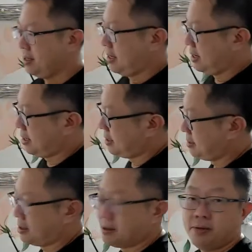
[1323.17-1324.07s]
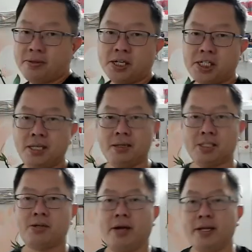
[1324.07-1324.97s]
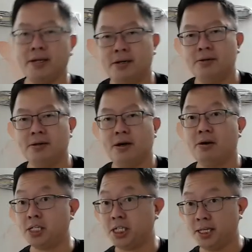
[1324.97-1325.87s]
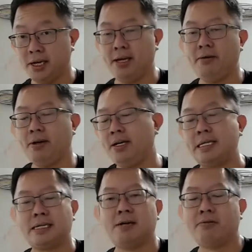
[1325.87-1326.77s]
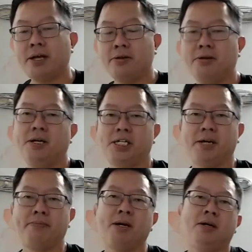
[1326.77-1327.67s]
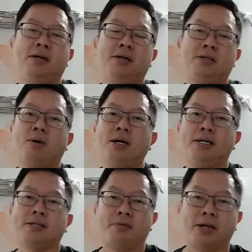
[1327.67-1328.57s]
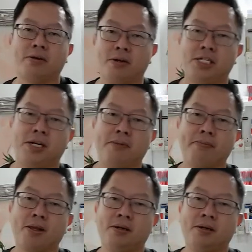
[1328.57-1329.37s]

Now, if the shaded triangle or the shaded area is a regular shape, so what is a regular shape?